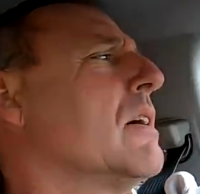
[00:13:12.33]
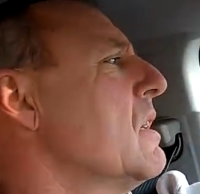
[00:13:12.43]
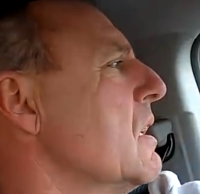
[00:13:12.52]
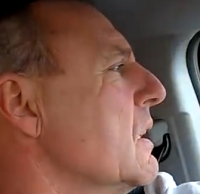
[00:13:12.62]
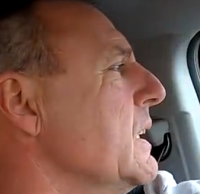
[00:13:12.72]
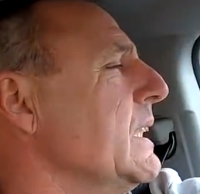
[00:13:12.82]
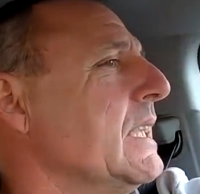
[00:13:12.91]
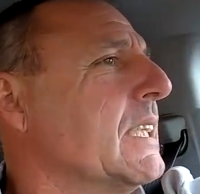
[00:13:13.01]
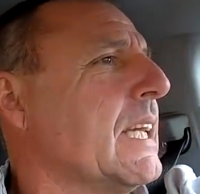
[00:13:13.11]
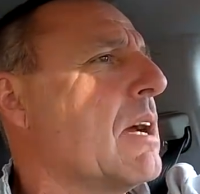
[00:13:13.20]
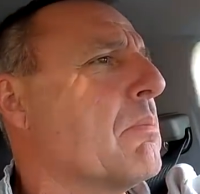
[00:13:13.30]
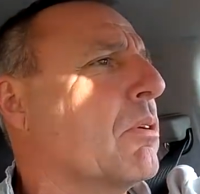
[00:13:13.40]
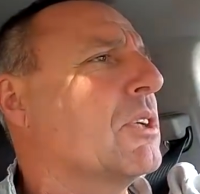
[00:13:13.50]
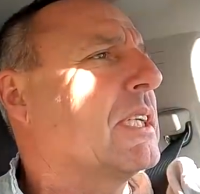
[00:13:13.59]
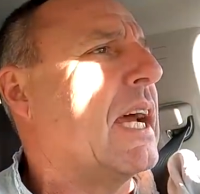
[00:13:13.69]
on
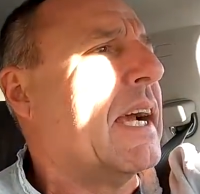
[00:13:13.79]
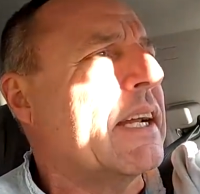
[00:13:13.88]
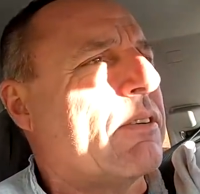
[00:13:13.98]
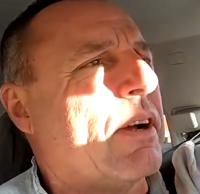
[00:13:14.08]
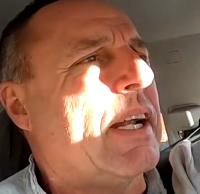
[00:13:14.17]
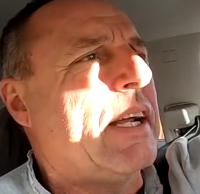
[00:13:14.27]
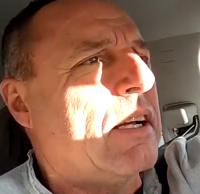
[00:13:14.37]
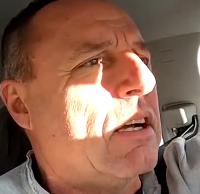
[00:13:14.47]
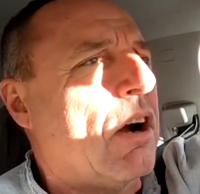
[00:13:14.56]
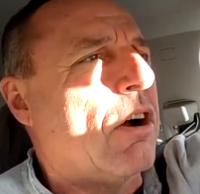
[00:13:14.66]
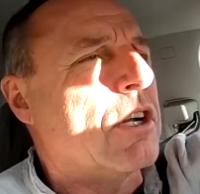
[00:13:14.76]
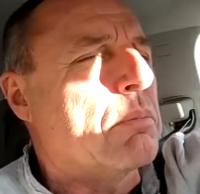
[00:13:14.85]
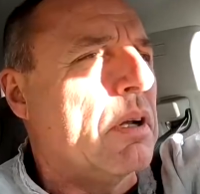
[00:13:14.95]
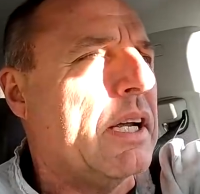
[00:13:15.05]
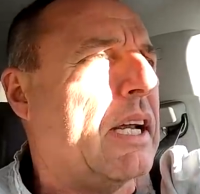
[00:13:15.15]
December 2nd already. Hard to
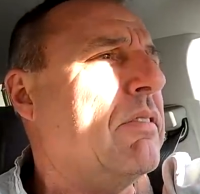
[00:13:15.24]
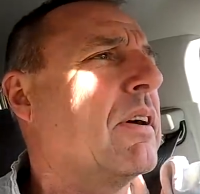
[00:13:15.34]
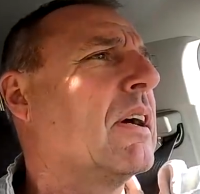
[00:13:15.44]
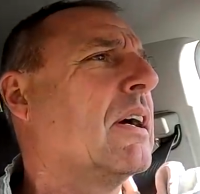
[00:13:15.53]
believe.